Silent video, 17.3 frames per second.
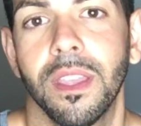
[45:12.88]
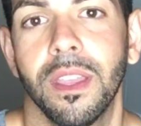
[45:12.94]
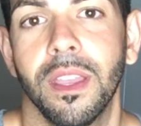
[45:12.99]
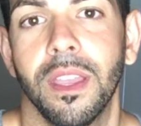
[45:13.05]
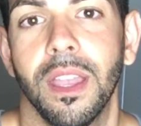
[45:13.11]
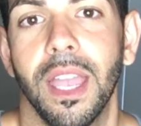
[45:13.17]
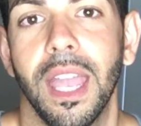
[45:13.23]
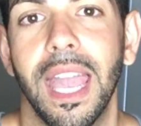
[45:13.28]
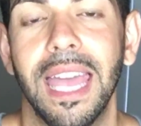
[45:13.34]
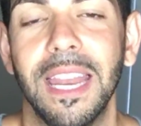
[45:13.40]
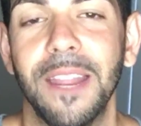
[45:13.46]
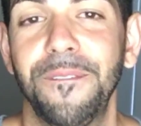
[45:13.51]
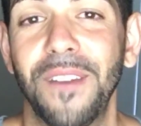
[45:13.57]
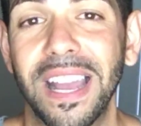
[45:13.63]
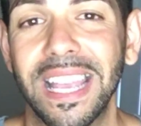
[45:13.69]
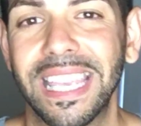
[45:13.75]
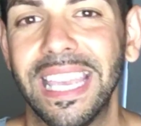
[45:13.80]
And if I
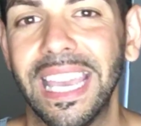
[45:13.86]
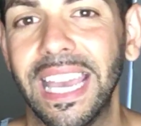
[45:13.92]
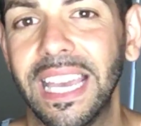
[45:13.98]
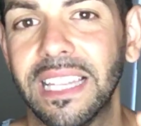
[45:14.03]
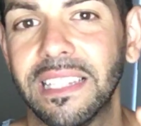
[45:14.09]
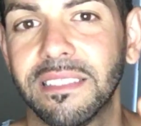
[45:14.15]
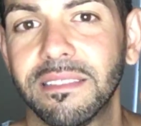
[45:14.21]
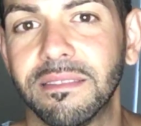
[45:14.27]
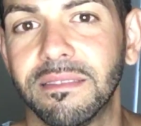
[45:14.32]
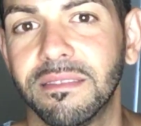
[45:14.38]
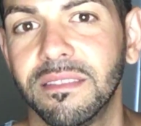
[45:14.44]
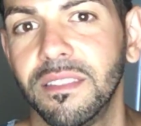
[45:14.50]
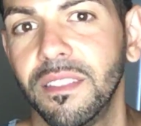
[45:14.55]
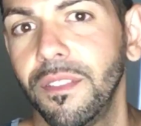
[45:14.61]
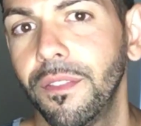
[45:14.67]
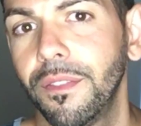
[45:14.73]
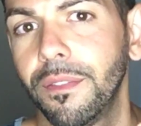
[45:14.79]
get
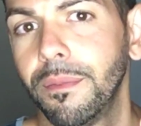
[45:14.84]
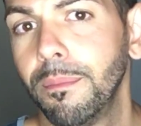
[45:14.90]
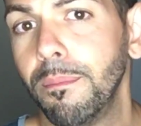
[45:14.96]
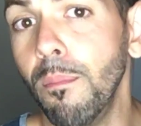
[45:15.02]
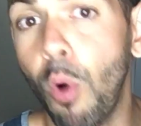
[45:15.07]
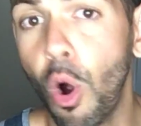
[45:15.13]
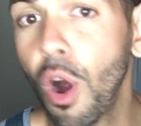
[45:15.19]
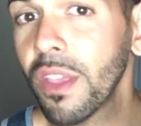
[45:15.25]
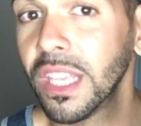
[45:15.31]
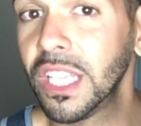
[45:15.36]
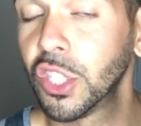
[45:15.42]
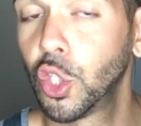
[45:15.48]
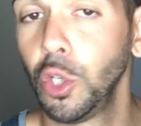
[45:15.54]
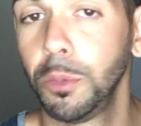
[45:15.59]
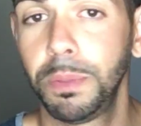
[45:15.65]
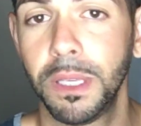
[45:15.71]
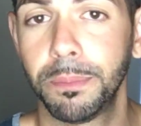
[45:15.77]
more than 2
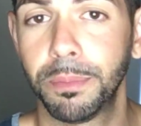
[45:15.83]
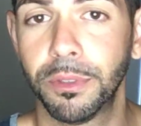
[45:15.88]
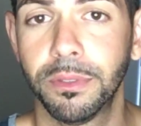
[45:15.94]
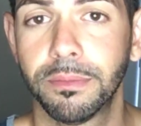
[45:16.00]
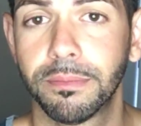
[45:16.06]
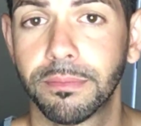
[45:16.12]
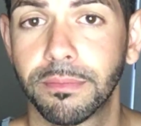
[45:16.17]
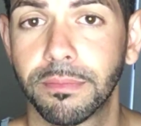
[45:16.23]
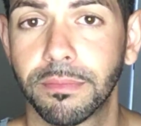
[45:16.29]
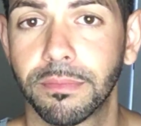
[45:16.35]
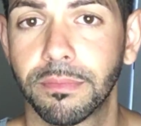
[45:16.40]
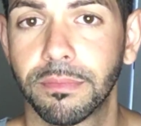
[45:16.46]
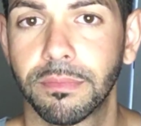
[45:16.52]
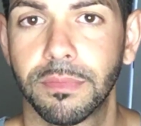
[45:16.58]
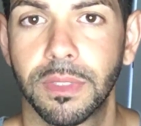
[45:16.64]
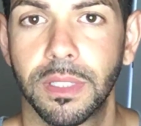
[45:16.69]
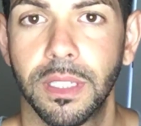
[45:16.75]
people,
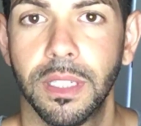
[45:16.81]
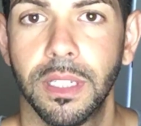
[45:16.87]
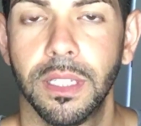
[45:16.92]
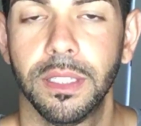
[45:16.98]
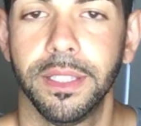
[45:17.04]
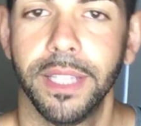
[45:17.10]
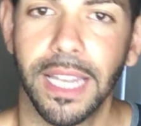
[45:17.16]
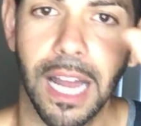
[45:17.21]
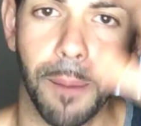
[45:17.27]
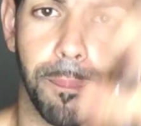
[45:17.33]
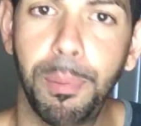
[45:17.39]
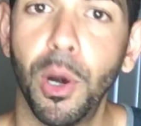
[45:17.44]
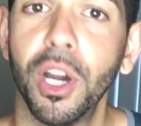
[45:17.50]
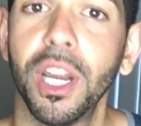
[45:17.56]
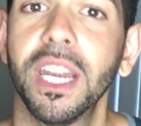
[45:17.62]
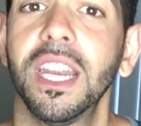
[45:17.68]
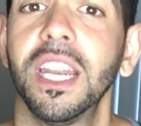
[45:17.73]
then I'll put
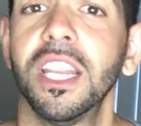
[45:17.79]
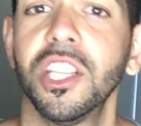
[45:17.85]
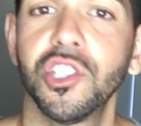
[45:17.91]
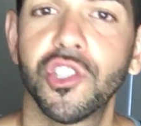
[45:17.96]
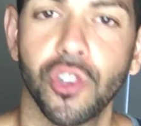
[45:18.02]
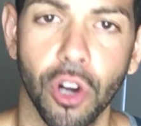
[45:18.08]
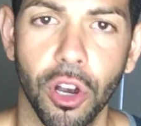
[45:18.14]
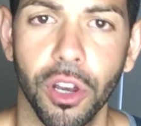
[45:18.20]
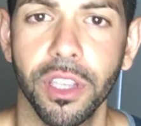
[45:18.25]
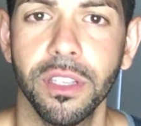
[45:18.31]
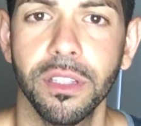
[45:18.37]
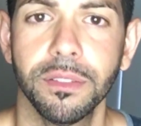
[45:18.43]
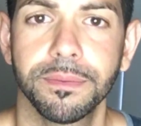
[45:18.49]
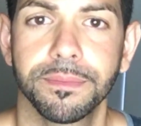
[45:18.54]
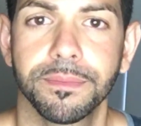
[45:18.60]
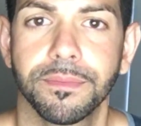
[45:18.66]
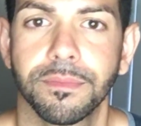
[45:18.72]
it in a drawing
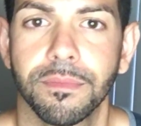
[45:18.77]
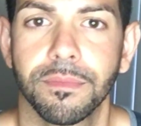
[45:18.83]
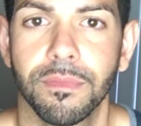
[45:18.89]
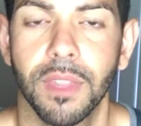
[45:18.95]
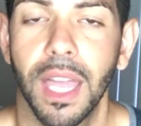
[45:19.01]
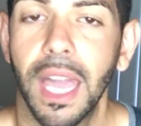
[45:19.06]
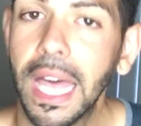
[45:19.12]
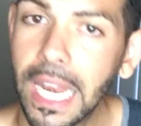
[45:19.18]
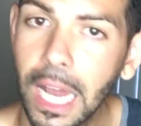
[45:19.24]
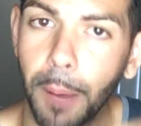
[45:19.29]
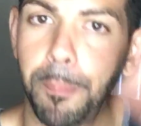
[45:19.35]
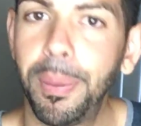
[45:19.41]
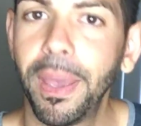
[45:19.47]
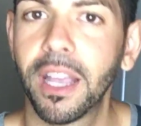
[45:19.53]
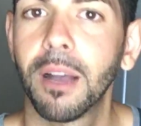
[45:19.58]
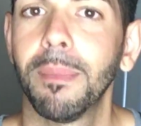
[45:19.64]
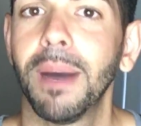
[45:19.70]
and I'll pick
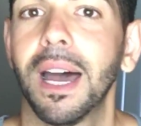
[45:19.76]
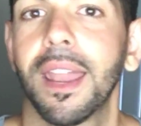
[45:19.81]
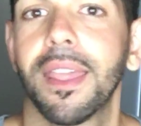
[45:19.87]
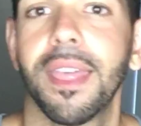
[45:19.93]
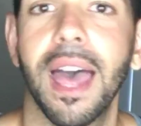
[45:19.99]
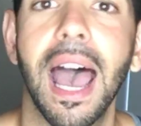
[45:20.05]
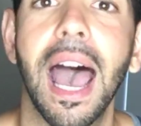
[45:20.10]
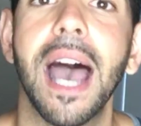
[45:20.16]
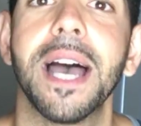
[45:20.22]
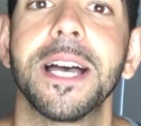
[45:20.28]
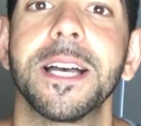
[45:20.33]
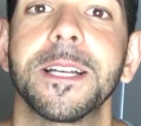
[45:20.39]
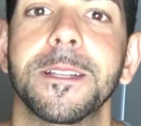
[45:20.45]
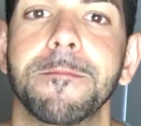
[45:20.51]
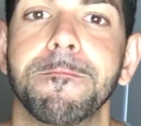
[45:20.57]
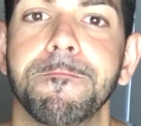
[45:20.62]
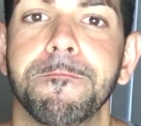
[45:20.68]
them out of the hat.
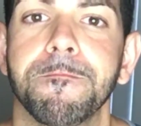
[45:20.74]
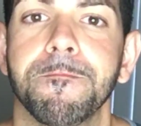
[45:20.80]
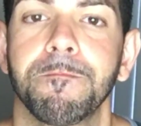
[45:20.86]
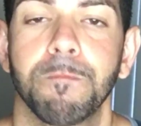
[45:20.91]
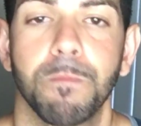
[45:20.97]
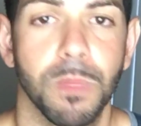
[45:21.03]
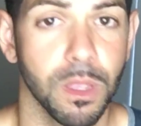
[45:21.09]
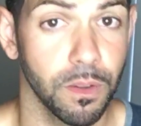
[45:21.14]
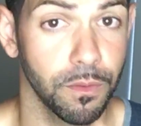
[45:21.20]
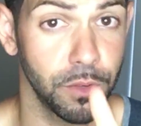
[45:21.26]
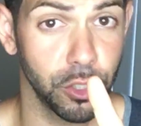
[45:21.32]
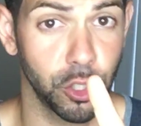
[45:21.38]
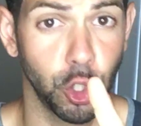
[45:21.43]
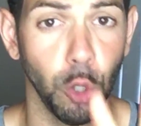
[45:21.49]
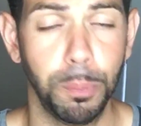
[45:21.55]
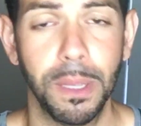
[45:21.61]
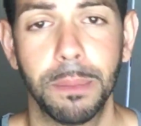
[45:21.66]
For 2
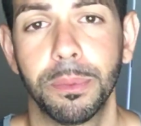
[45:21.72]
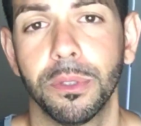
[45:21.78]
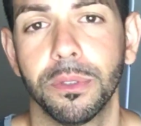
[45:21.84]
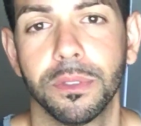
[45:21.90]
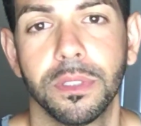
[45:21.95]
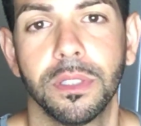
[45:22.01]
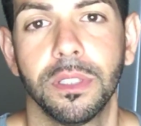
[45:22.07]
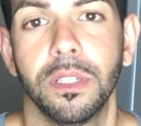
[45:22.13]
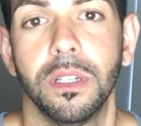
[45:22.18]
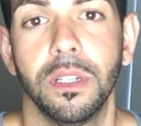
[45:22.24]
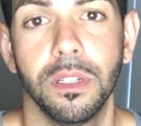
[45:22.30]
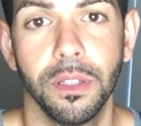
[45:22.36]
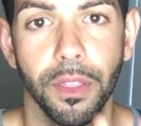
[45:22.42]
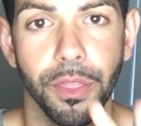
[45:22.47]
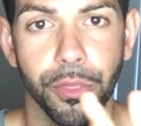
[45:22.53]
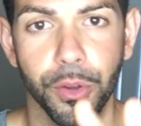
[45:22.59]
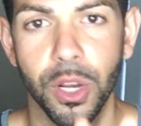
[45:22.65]
people,
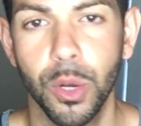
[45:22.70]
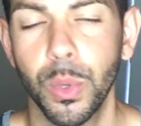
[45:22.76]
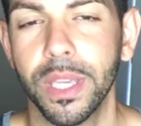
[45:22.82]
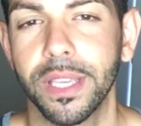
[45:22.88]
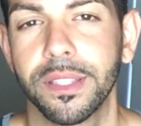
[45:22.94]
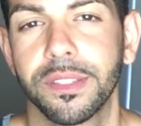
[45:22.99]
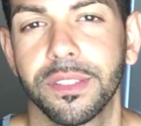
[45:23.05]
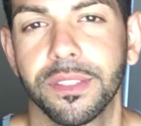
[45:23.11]
3 weeks.